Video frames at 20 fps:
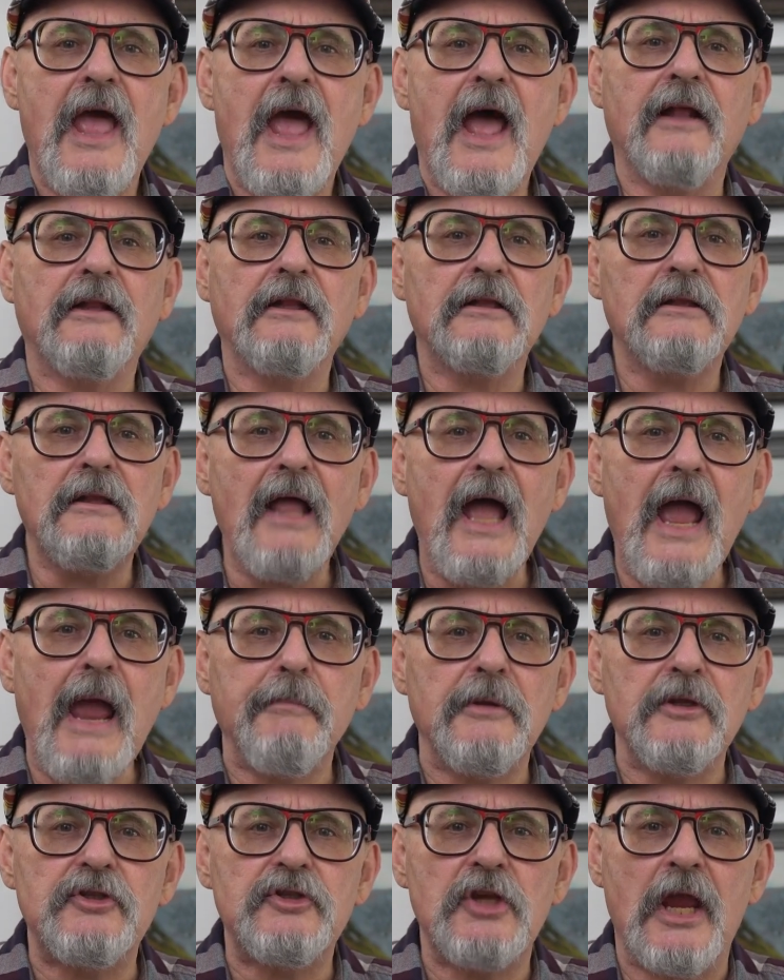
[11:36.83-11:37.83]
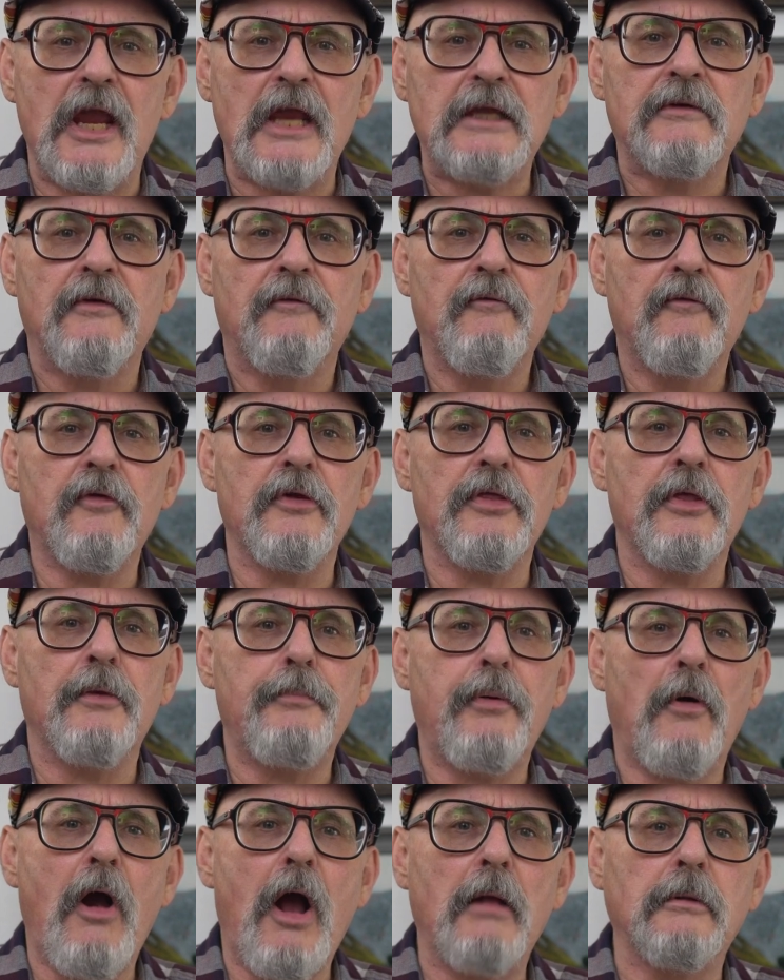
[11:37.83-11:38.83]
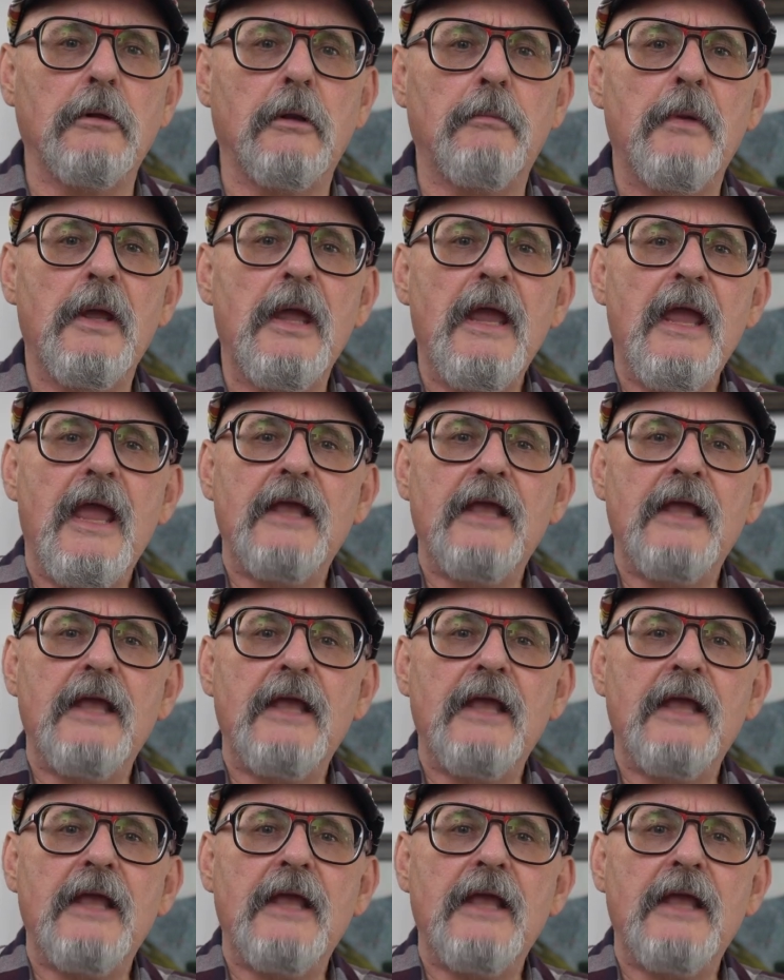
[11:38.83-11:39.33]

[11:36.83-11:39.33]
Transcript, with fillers: and climate change for the problem